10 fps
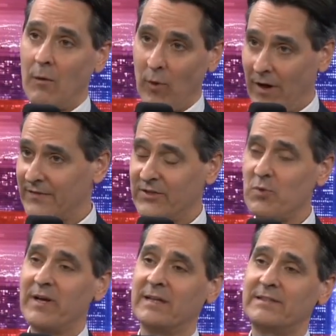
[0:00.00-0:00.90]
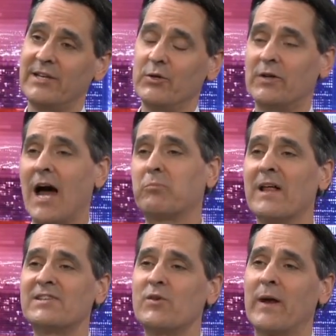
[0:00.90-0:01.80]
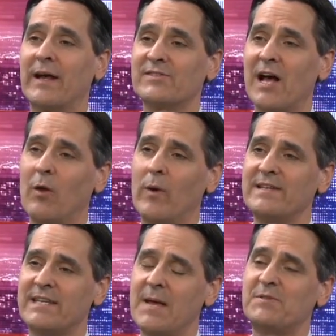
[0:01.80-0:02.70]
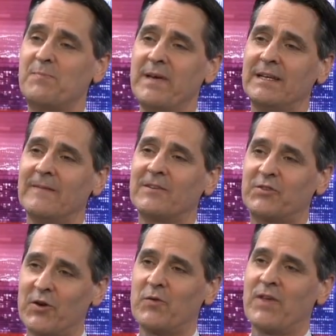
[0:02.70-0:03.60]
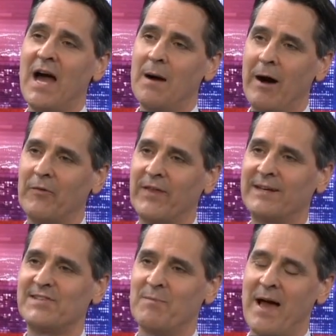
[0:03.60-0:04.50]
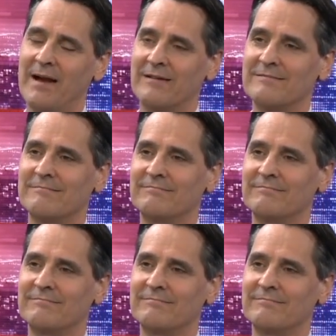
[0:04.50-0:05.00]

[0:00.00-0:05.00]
Well, to be continued. God bless you. And as always, keep speaking the truth about things that matter.